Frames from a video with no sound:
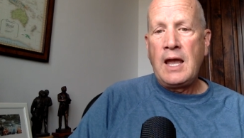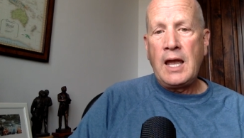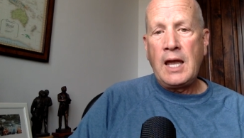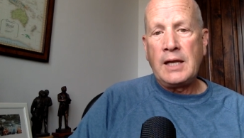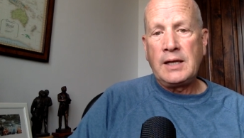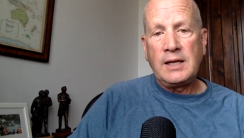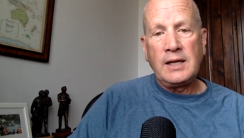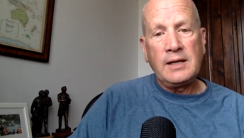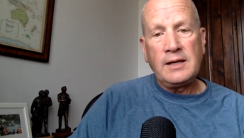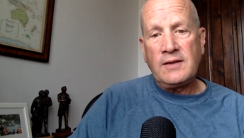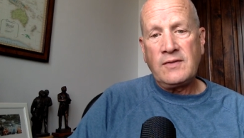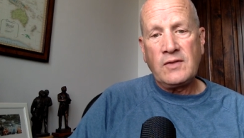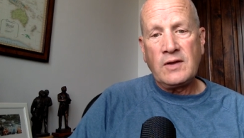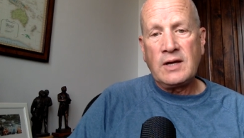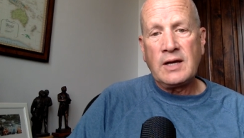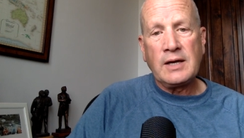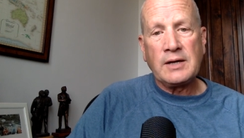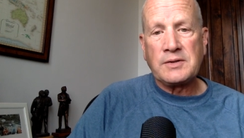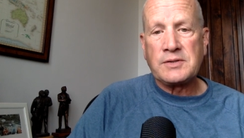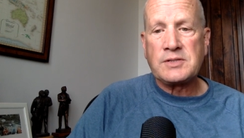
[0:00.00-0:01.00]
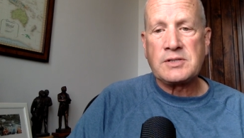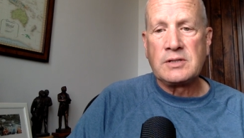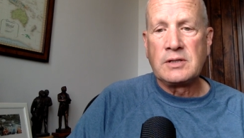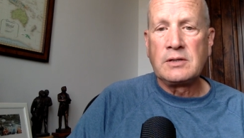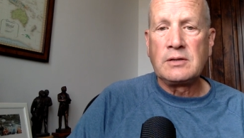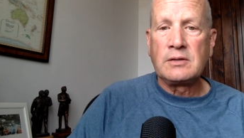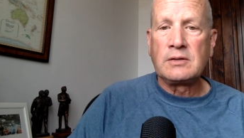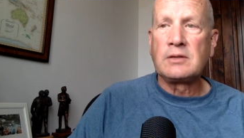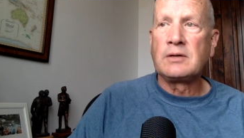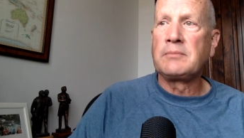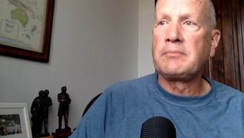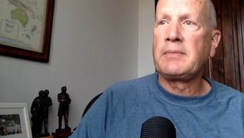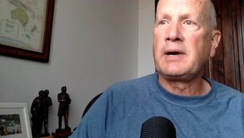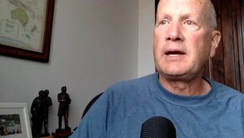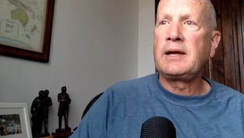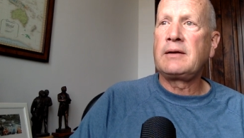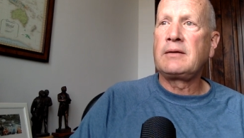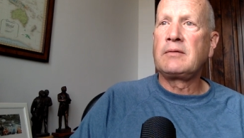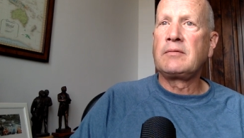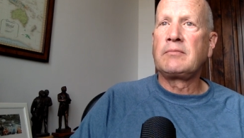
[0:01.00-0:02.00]
and anything else that that
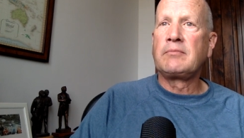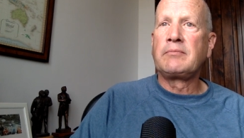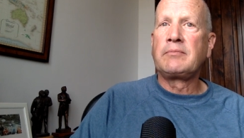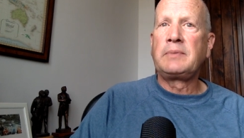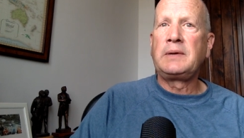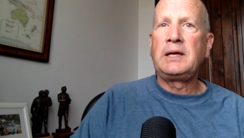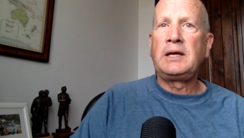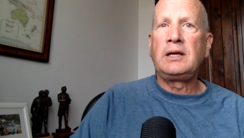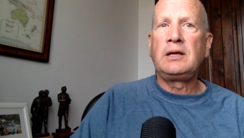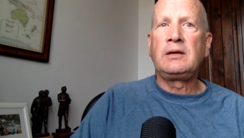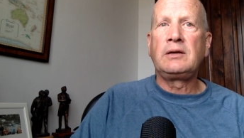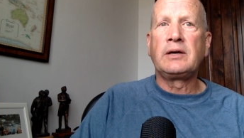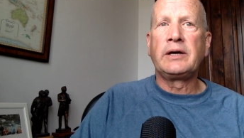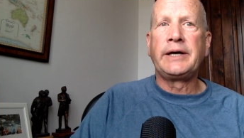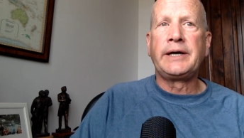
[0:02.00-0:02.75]
might be